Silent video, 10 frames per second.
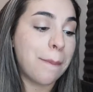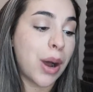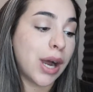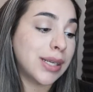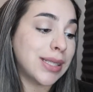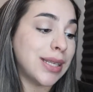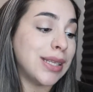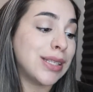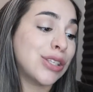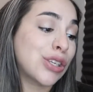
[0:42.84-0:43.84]
box, and
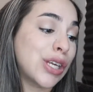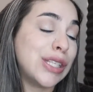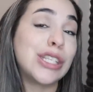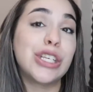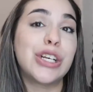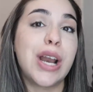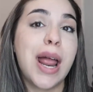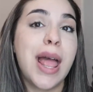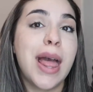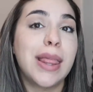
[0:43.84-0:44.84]
this is considered
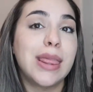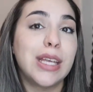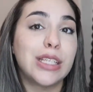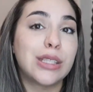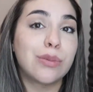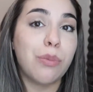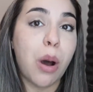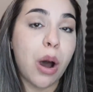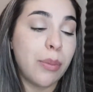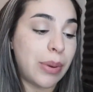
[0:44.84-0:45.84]
the
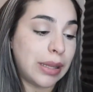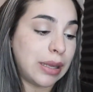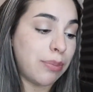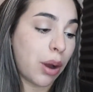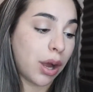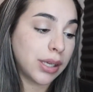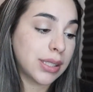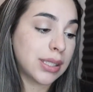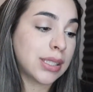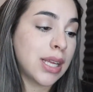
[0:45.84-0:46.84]
small belly
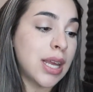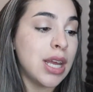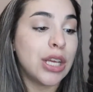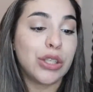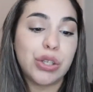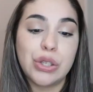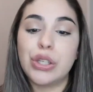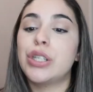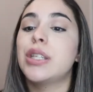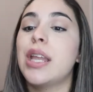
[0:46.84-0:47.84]
box. So
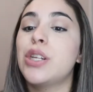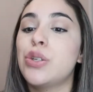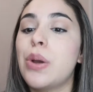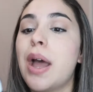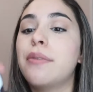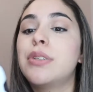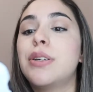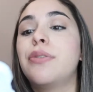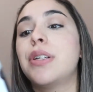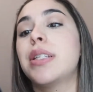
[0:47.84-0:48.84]
they do have
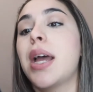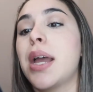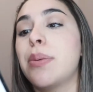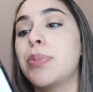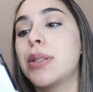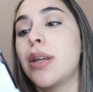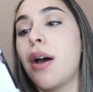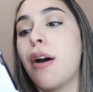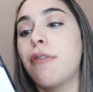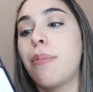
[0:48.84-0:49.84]
different types
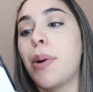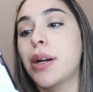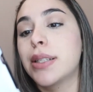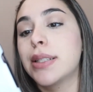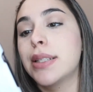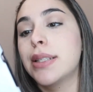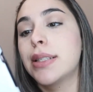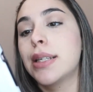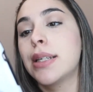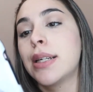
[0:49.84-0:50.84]
of boxes.
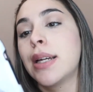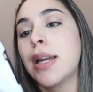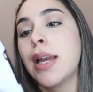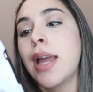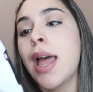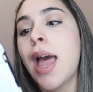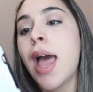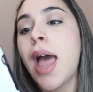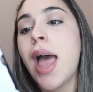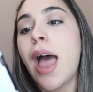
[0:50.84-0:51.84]

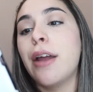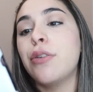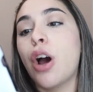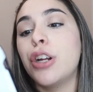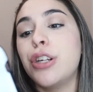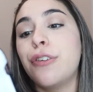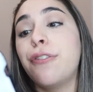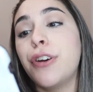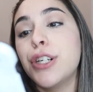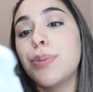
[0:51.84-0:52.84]
And on your
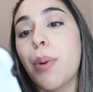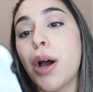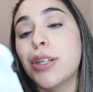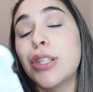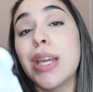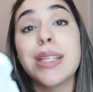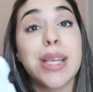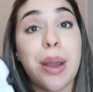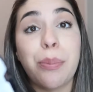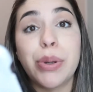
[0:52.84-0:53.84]
first box, you get
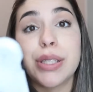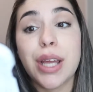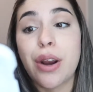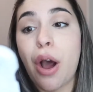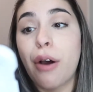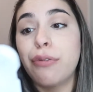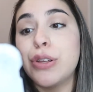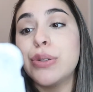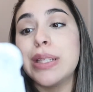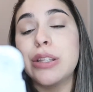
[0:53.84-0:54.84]
10% off
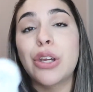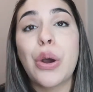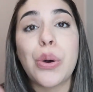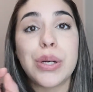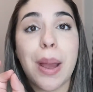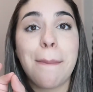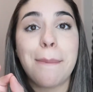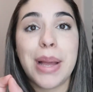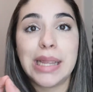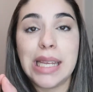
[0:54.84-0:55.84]
using the code
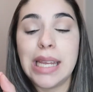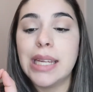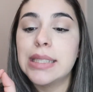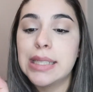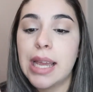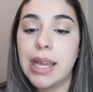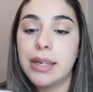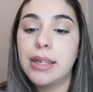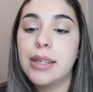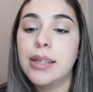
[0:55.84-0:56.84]

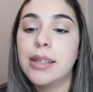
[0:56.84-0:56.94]
BELLY10.